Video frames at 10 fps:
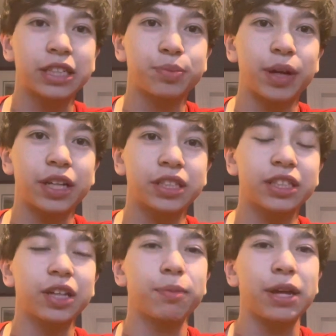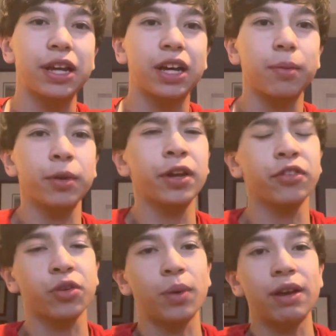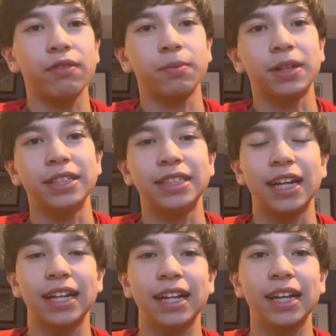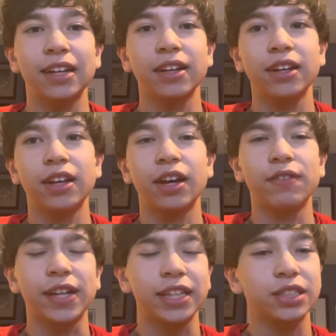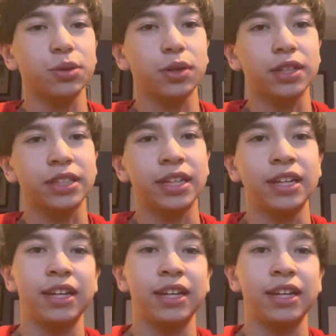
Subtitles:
despite us still being a couple years away from contention of any sort,